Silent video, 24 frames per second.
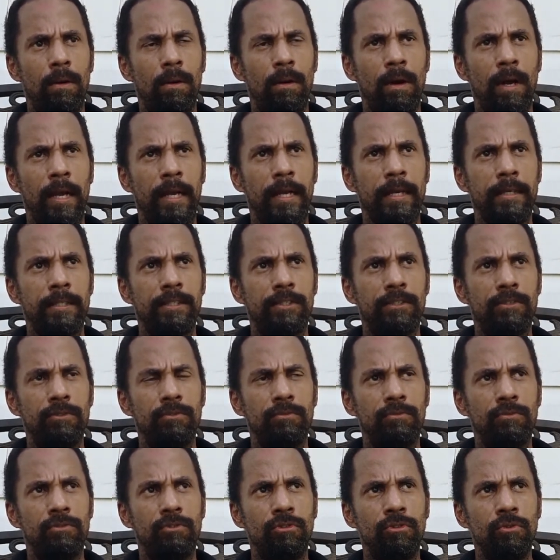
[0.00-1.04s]
I guess,
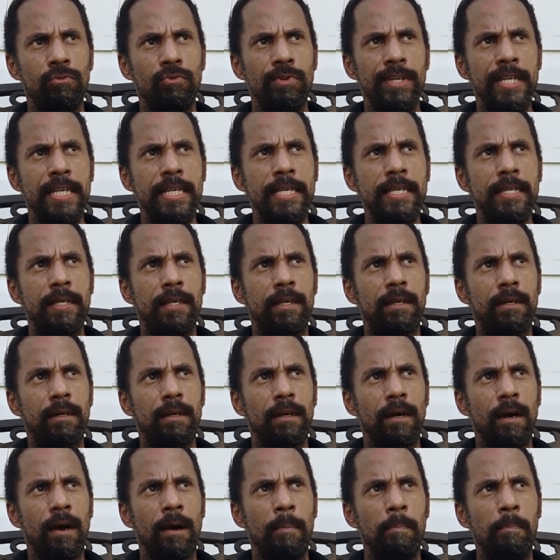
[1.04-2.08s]
unique
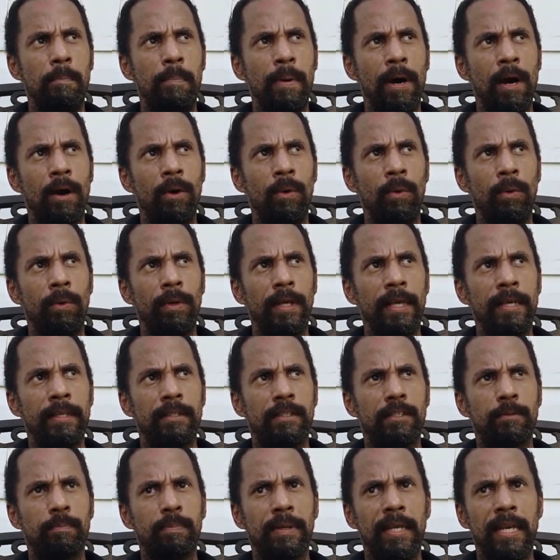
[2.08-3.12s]
about
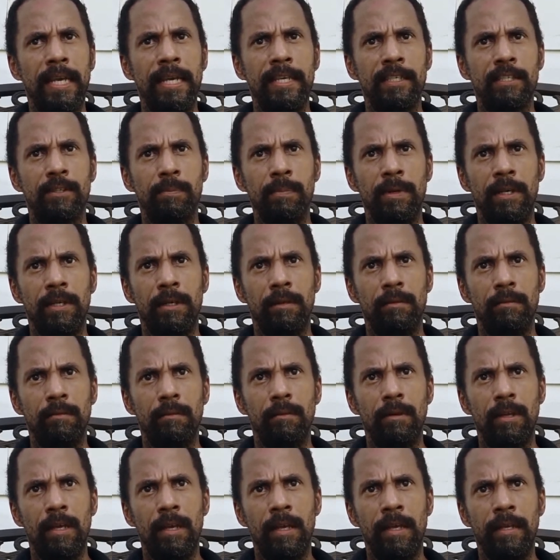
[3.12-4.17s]
its placement
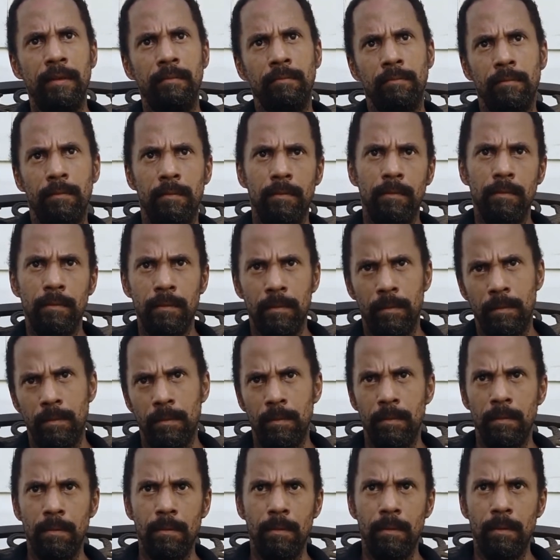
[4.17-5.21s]
in
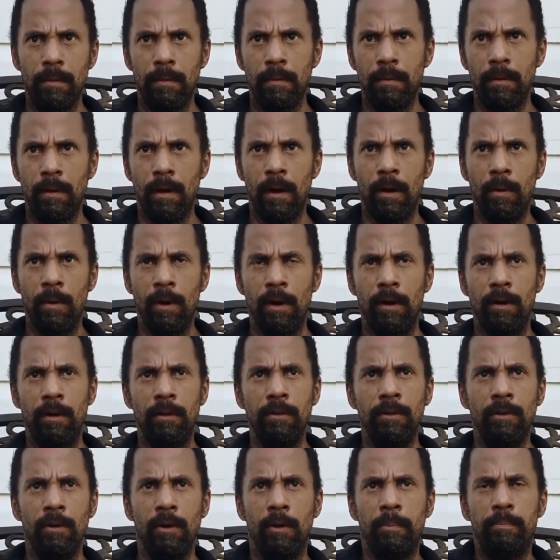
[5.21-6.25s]
our,
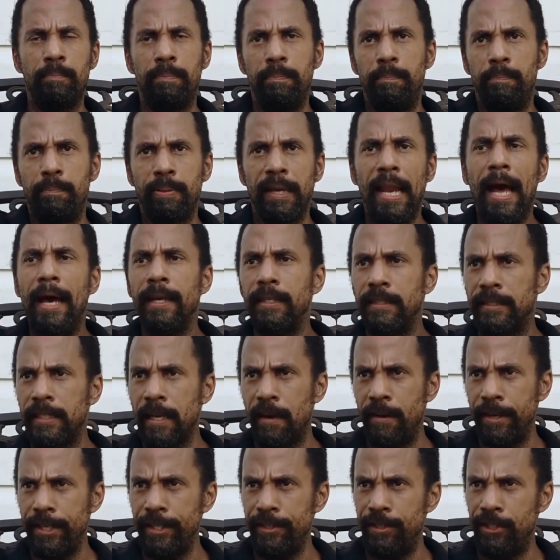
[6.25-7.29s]

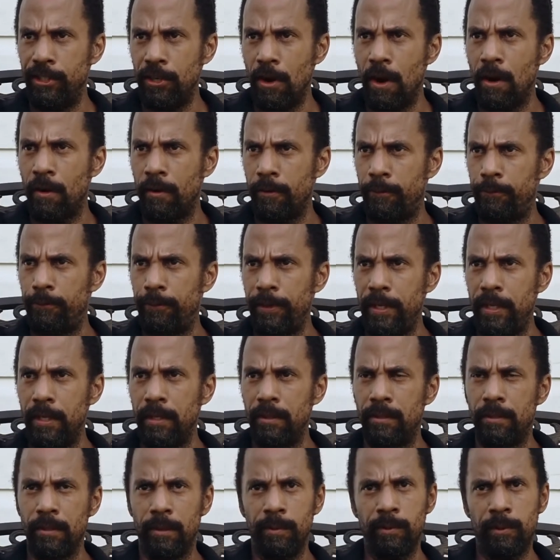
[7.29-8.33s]
planetary geography
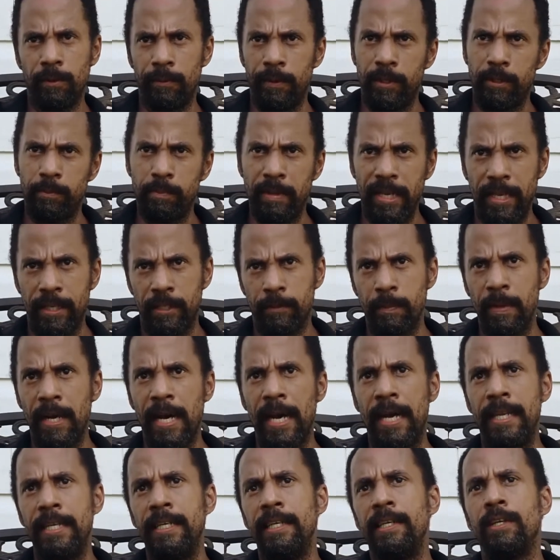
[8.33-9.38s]
in terms of its placement
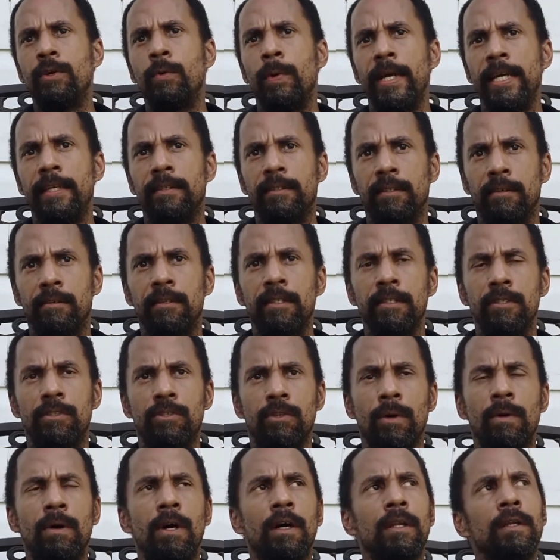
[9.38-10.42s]
at the equator and
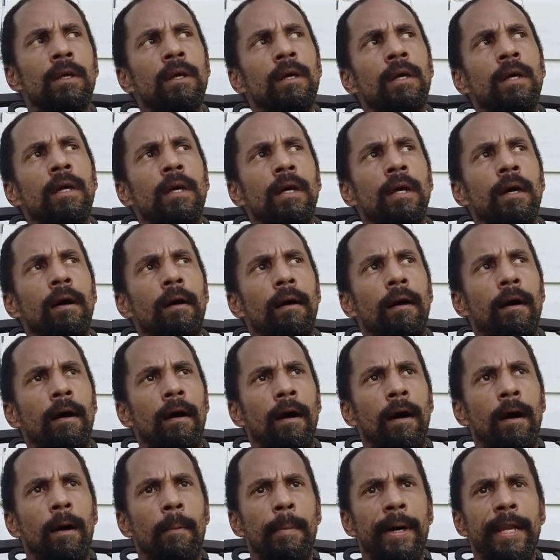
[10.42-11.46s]
so on.
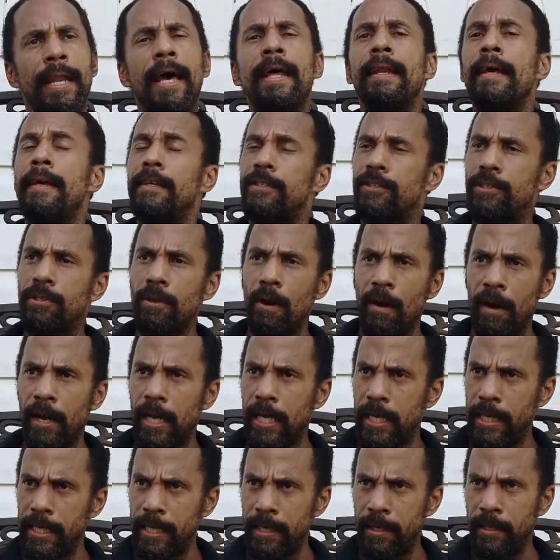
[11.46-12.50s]
And then
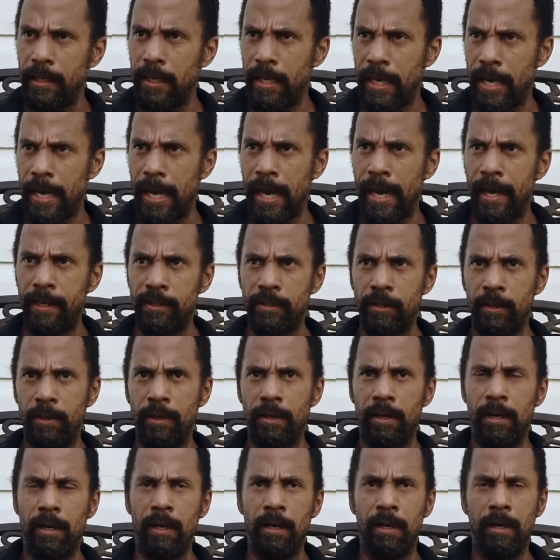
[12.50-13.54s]
historically, it has
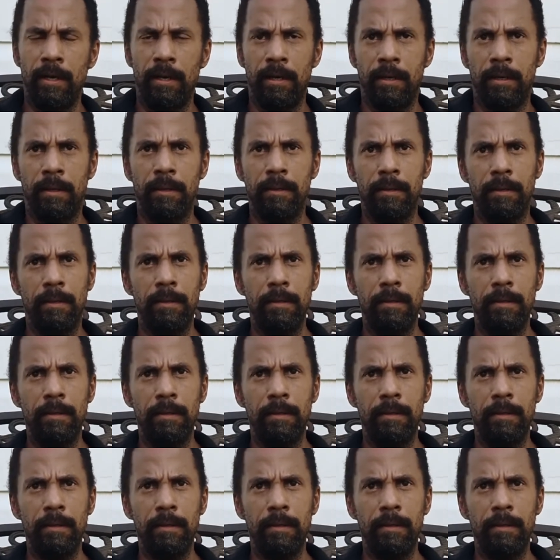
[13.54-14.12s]
a